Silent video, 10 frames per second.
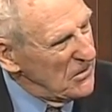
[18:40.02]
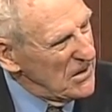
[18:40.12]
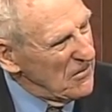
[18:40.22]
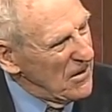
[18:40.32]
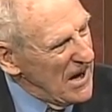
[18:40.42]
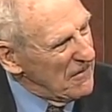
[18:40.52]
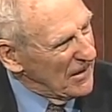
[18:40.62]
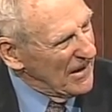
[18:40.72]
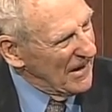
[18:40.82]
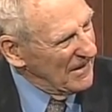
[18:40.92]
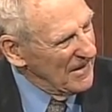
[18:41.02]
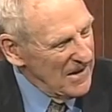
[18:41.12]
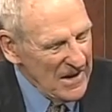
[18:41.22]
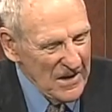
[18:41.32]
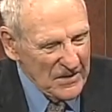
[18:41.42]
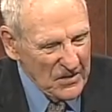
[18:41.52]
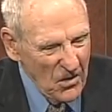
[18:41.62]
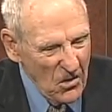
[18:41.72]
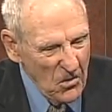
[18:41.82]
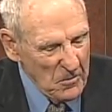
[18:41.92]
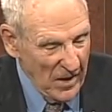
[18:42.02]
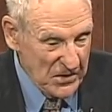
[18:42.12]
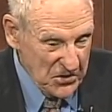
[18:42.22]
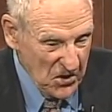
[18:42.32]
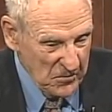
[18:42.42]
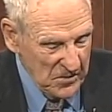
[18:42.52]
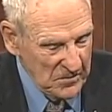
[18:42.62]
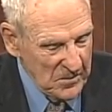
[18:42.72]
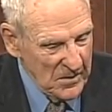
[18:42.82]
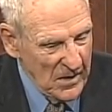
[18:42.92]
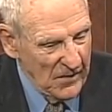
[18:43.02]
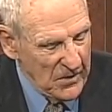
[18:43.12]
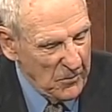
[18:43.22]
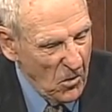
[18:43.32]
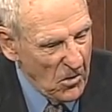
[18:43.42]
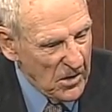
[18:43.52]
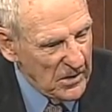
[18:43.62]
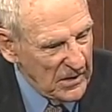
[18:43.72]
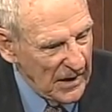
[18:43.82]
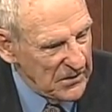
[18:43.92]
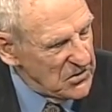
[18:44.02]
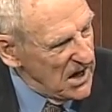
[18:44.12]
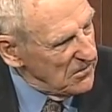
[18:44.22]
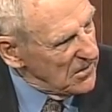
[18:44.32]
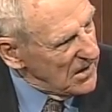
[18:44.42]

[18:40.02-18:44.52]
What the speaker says: you'll never have again. So my chairman of the board got the Chamber of